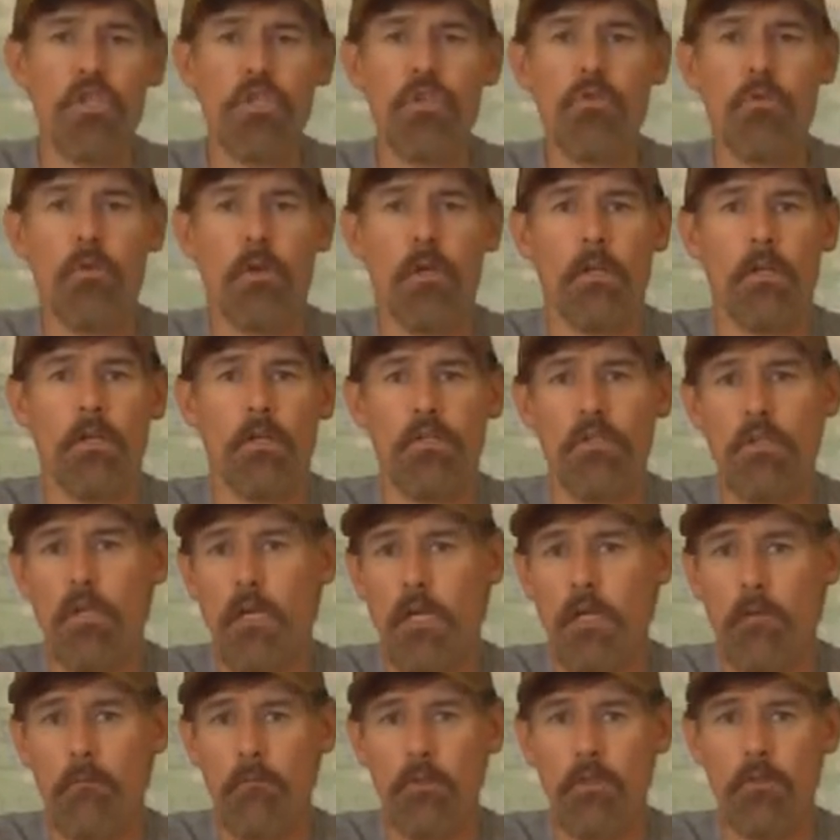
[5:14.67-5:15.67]
you on a
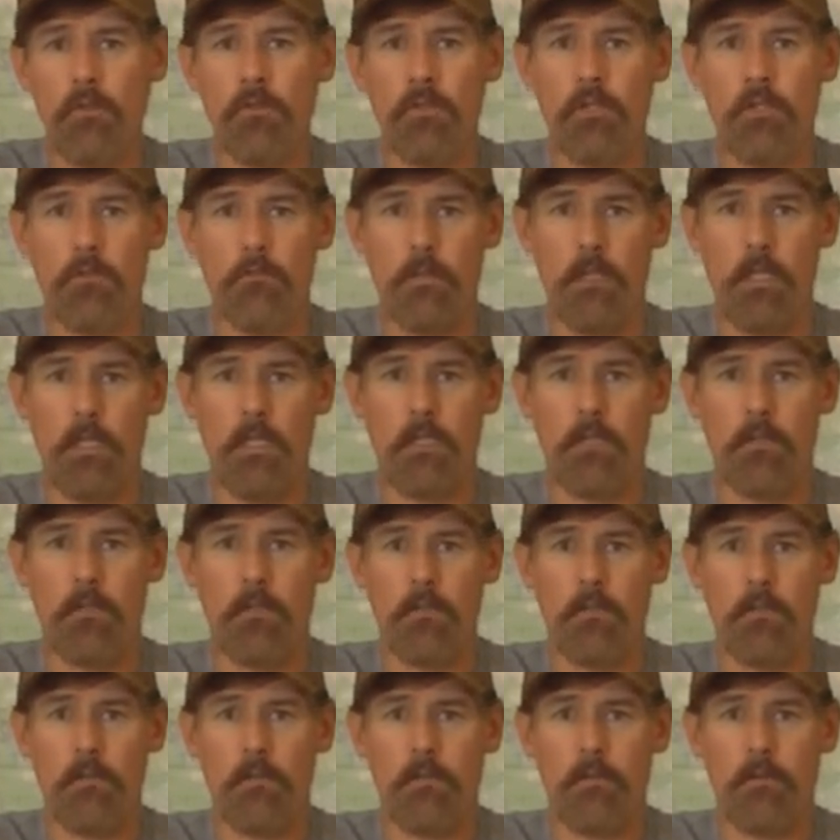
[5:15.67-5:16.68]
giant mule deer buck,
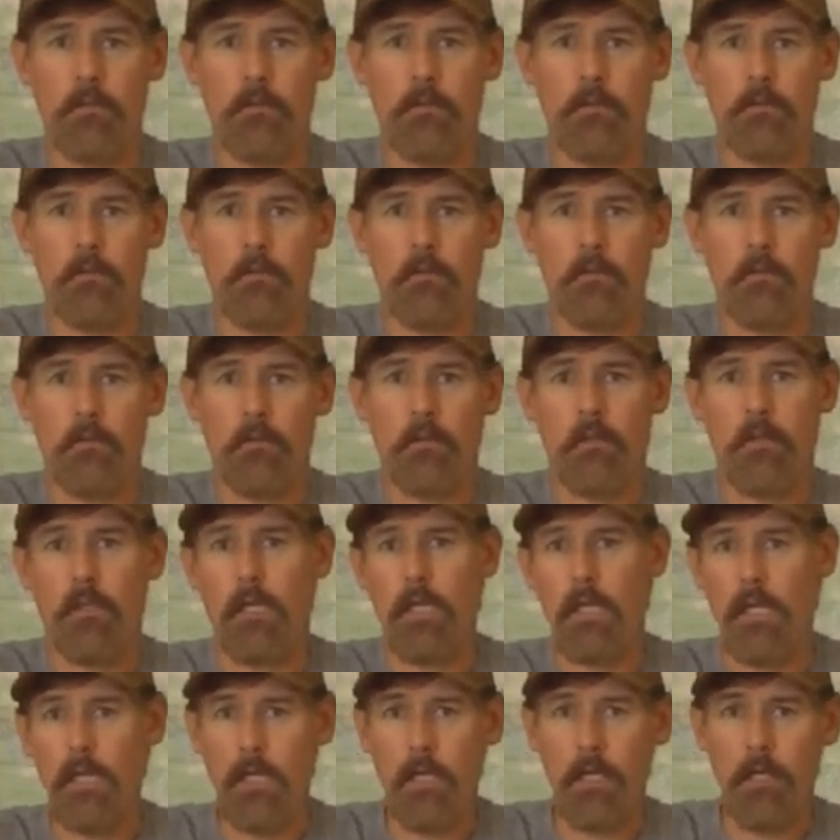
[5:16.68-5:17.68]

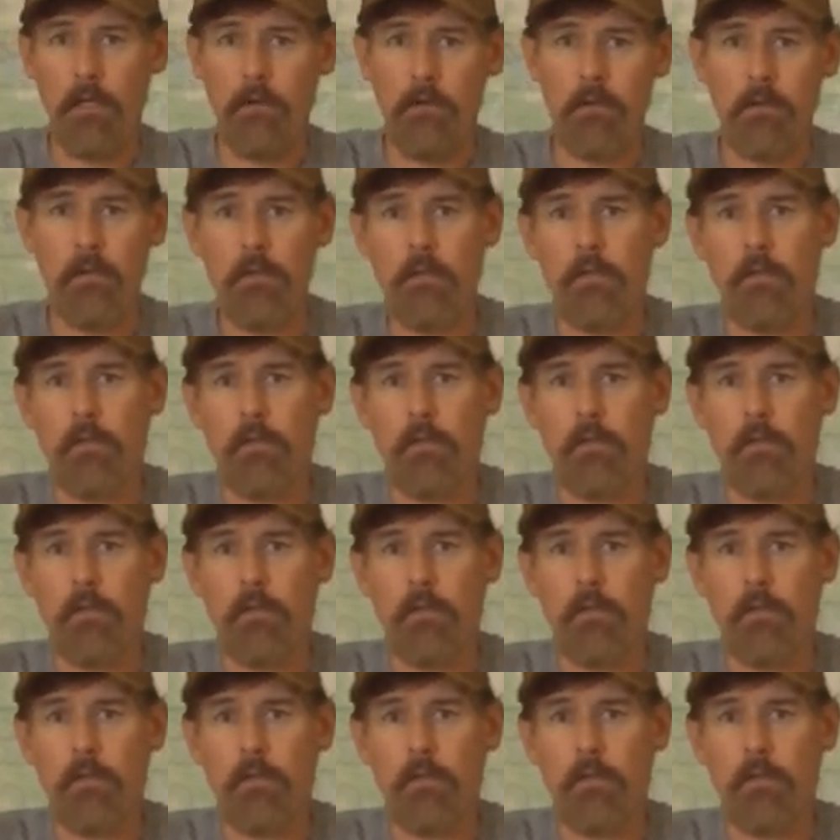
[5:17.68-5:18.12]
and